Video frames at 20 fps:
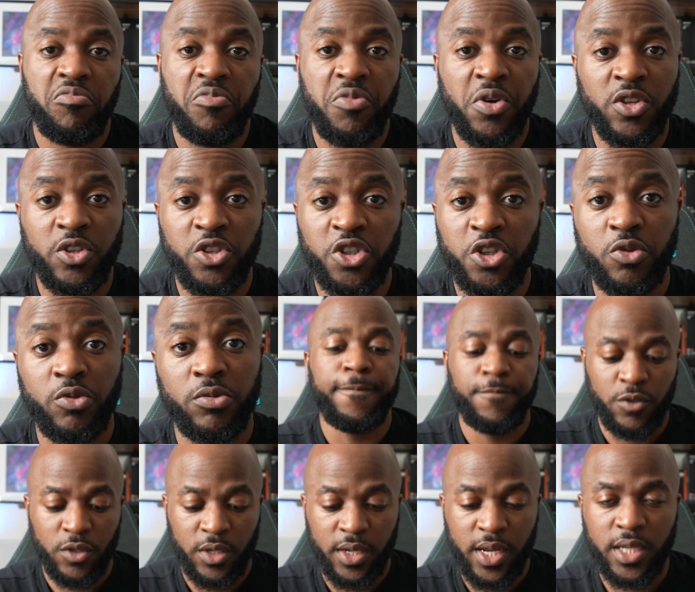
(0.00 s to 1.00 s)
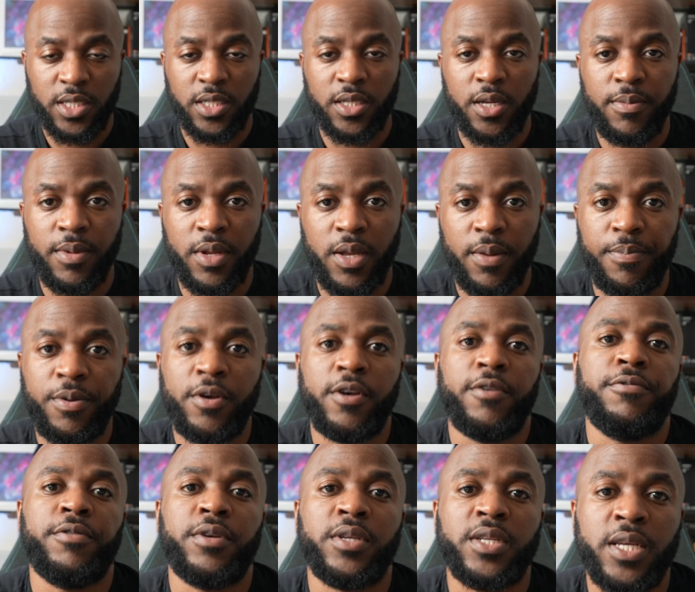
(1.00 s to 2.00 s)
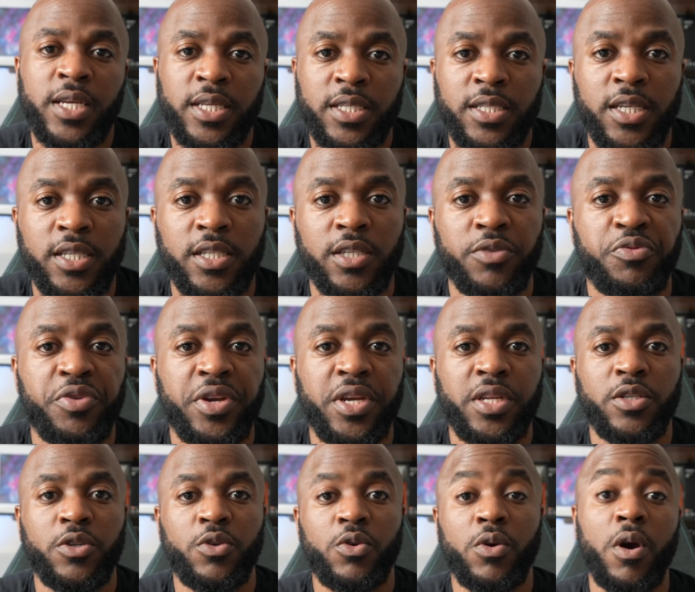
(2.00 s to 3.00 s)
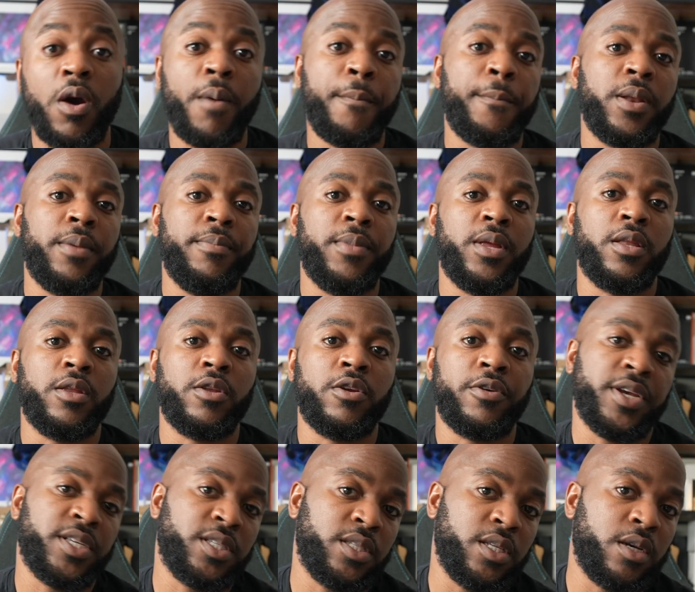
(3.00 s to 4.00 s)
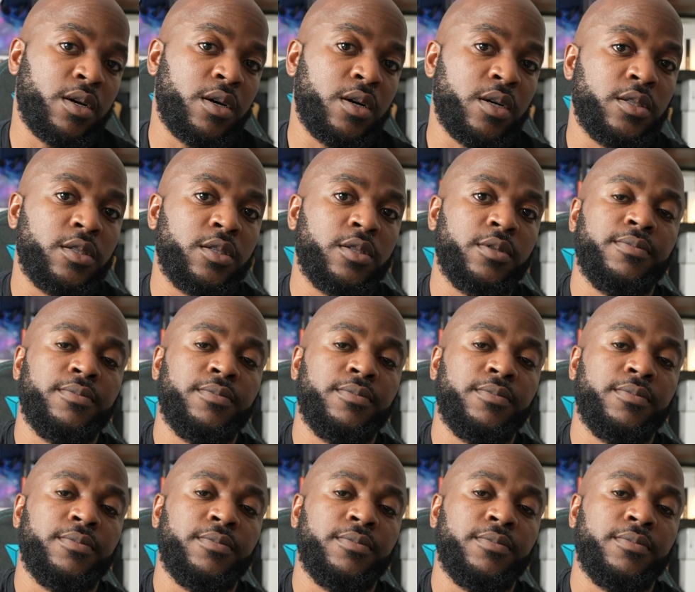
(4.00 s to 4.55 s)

on your shoot. So next up, and the perfect accessory to complement your SD cards,